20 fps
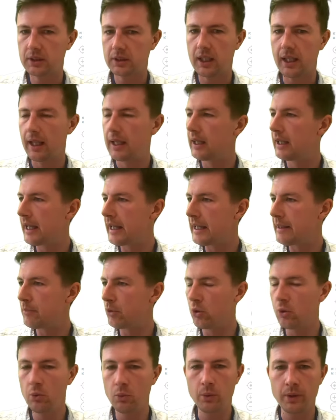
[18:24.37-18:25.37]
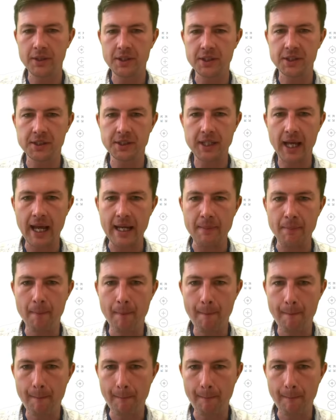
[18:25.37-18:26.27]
Label, which is a